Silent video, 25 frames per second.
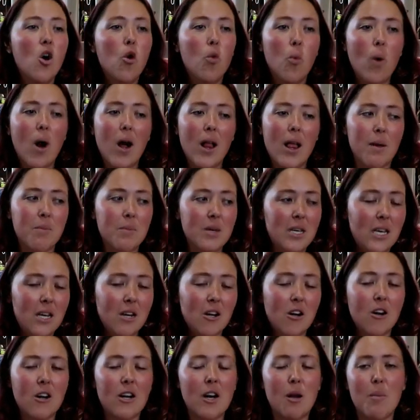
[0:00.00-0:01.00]
while I'm
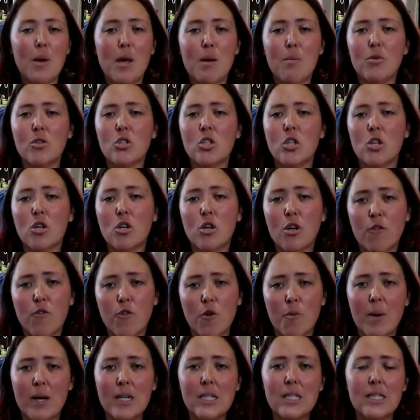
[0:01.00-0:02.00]
here and I'm able to cook
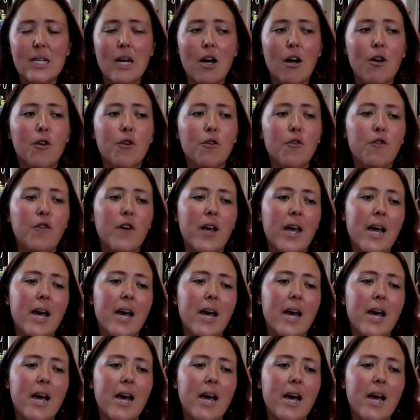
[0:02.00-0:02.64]
for myself,